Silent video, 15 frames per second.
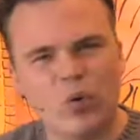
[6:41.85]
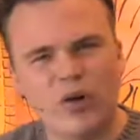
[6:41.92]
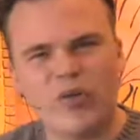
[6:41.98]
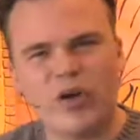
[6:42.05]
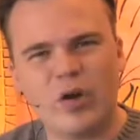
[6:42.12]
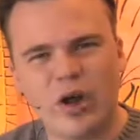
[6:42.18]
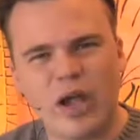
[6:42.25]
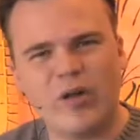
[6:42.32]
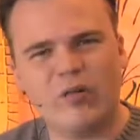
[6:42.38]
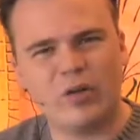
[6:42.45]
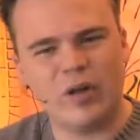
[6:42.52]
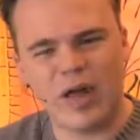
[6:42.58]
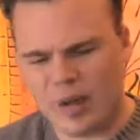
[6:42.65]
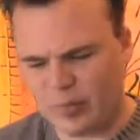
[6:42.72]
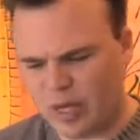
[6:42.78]
What if I don't have a
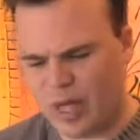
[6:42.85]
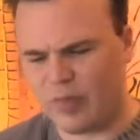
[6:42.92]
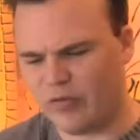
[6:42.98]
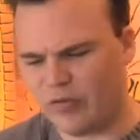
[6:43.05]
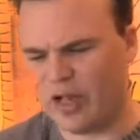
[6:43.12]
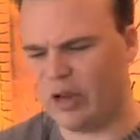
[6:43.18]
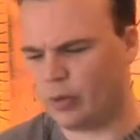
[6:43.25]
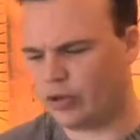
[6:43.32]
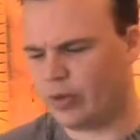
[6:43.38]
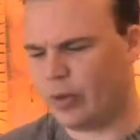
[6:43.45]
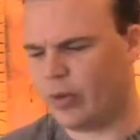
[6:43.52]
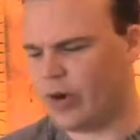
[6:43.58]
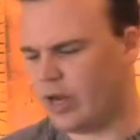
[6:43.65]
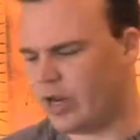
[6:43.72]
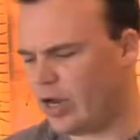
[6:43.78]
laptop available to
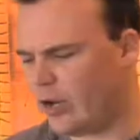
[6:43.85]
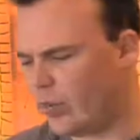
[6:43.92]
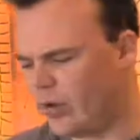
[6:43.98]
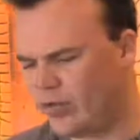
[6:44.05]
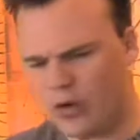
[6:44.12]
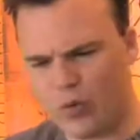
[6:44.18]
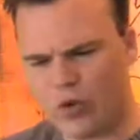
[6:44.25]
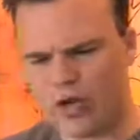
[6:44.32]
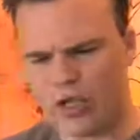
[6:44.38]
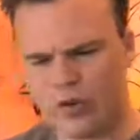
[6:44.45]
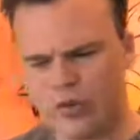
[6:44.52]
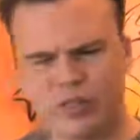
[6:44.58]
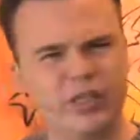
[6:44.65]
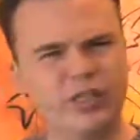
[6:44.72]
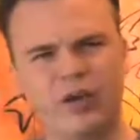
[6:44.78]
me right here? What if I want to
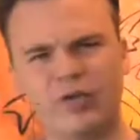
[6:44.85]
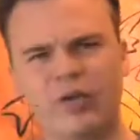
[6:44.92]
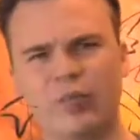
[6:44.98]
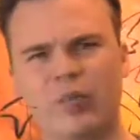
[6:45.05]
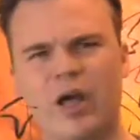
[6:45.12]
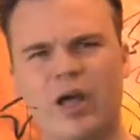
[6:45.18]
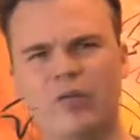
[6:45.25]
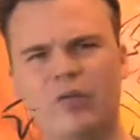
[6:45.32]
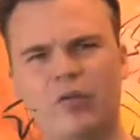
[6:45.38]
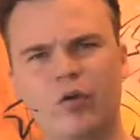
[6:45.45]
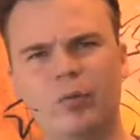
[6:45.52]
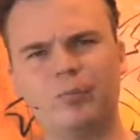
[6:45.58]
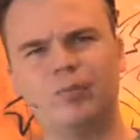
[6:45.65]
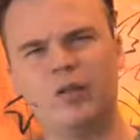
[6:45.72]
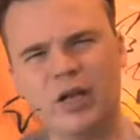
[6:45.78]
use a different
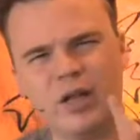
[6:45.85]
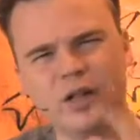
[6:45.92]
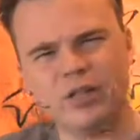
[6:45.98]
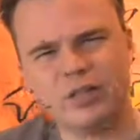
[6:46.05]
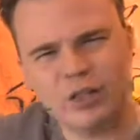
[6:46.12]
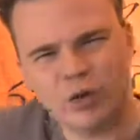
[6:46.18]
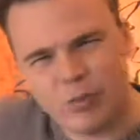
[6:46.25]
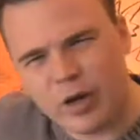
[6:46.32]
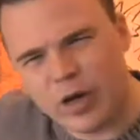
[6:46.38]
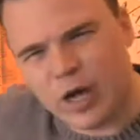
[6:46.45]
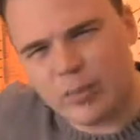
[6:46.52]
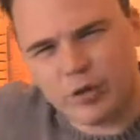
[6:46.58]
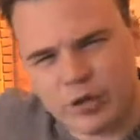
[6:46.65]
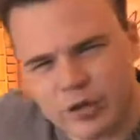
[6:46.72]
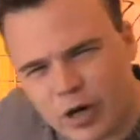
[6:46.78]
platform? Let's see what my
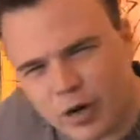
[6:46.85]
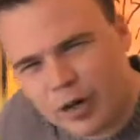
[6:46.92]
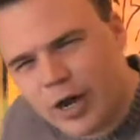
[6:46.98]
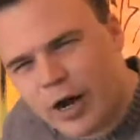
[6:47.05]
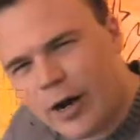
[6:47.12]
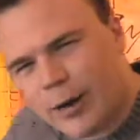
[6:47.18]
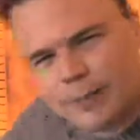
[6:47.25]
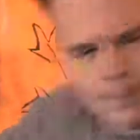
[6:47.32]
options are there.